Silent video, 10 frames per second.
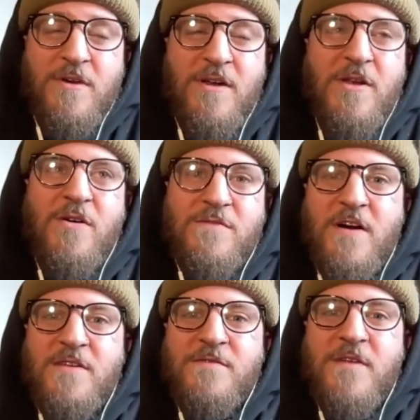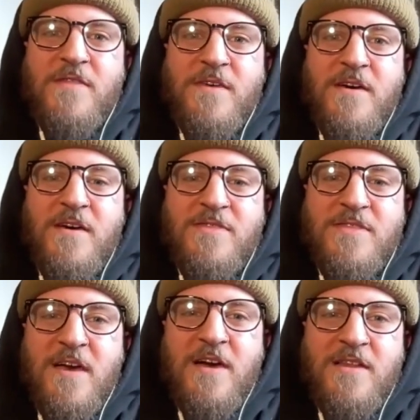a lot of kind of like
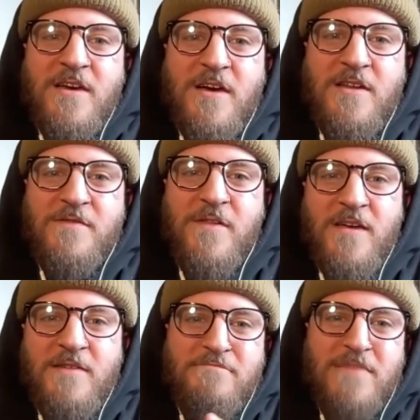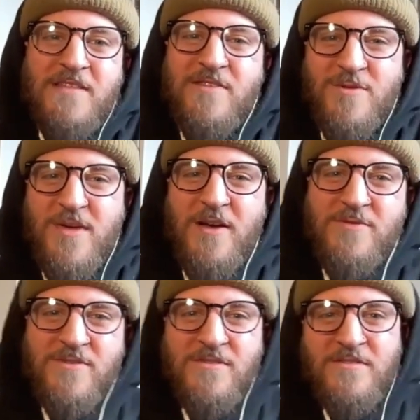the earlier kind of like mid
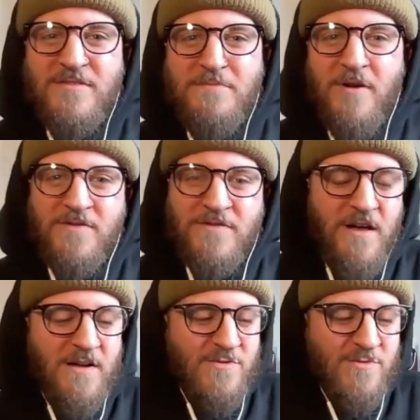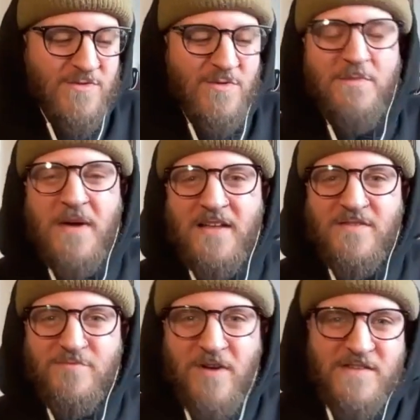2000s post-hardcore sort of
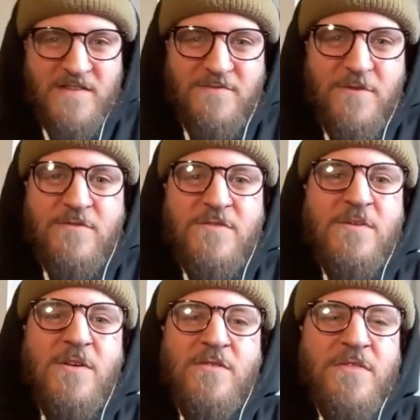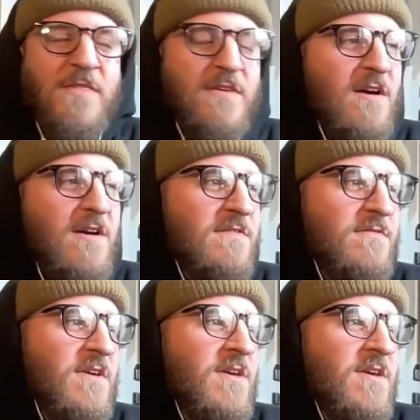bands, ranging through to a lot of like the kind of